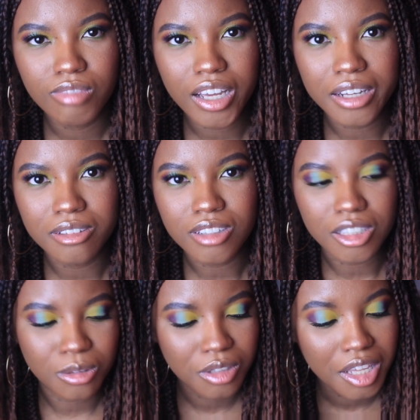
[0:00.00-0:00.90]
I don't
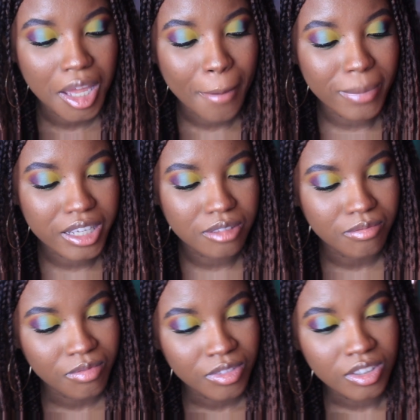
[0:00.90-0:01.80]
know. But
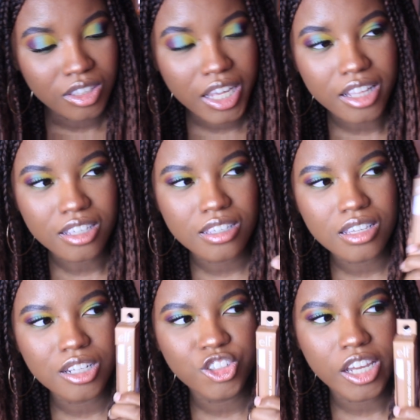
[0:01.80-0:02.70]
yeah, this is
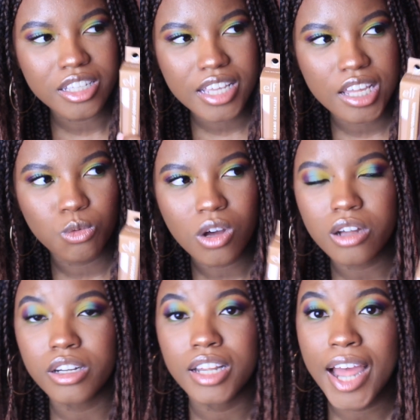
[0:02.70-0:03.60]
in the shade Tan
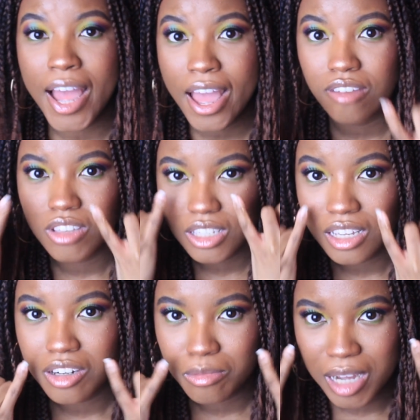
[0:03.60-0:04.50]
Walnut. I have this
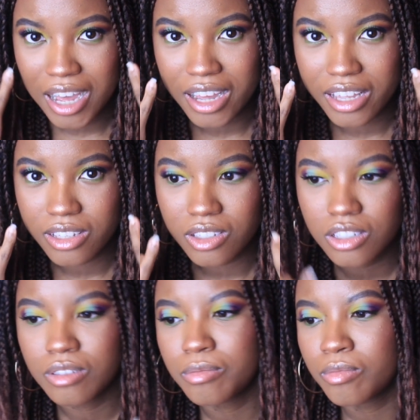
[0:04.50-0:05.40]
under my
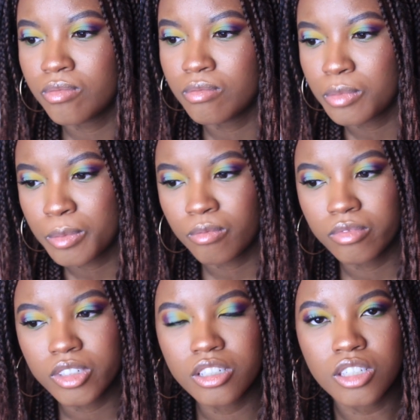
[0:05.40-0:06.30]
eyes,
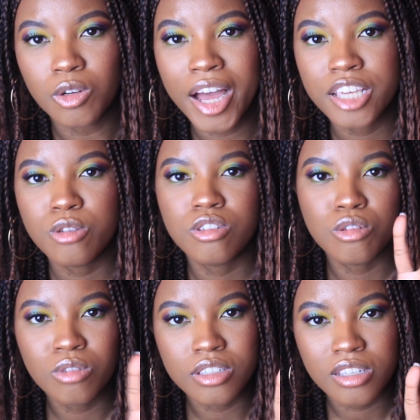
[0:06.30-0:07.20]
so I use
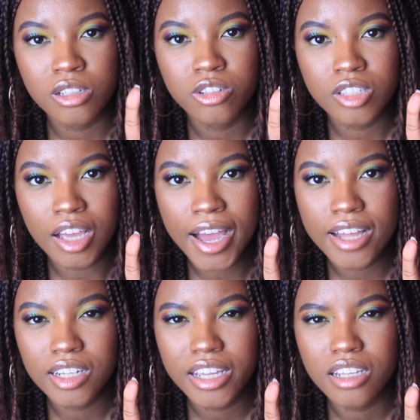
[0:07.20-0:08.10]
two concealers to
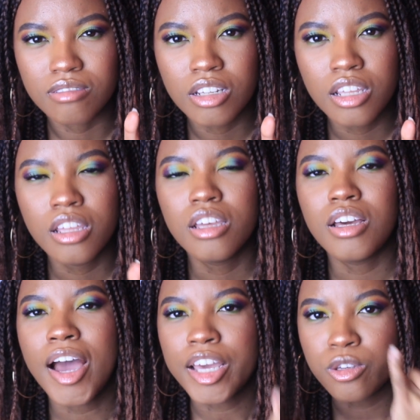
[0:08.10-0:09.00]
highlight.
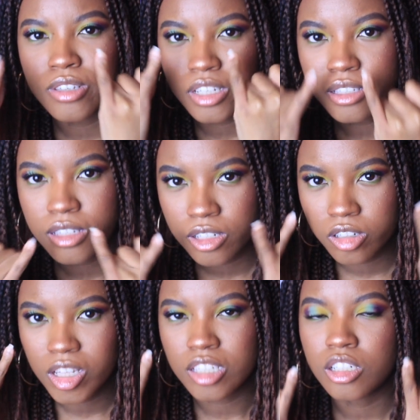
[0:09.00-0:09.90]
I use a
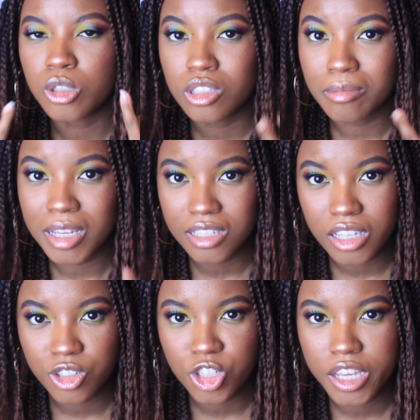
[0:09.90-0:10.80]
concealer that's close to my
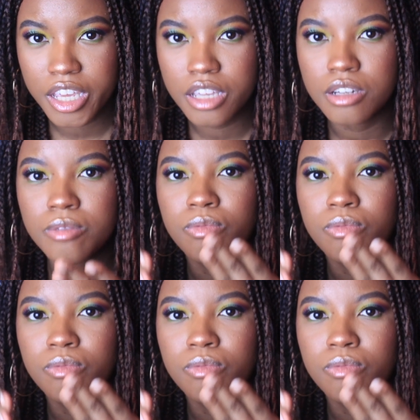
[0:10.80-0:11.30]
skin shade